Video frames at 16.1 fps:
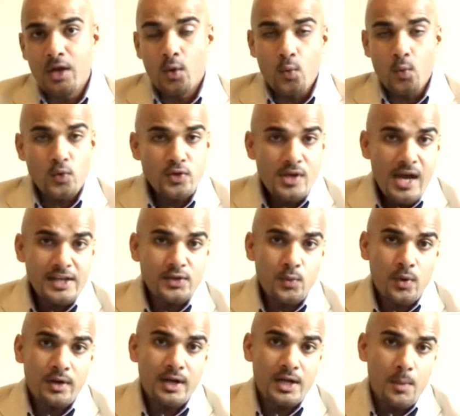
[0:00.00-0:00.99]
when you had to
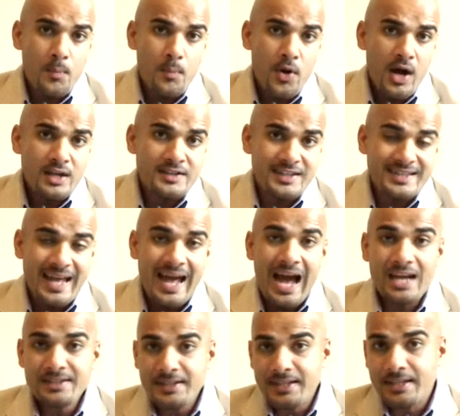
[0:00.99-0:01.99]
work on a project that
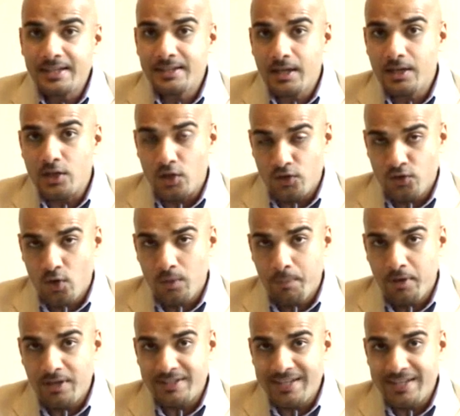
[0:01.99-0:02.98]
had to get done in a short
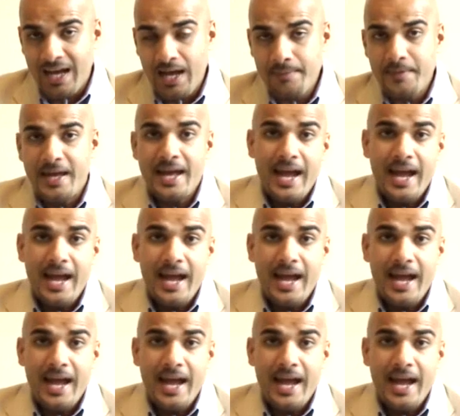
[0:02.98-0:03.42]
period of time,